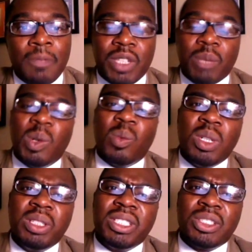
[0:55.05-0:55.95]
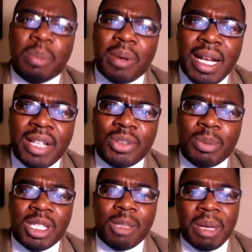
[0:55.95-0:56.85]
and what really surprised
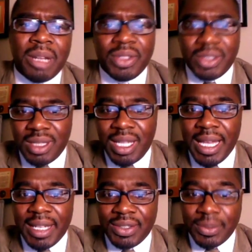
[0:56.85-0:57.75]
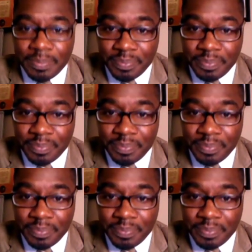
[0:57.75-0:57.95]
me about this class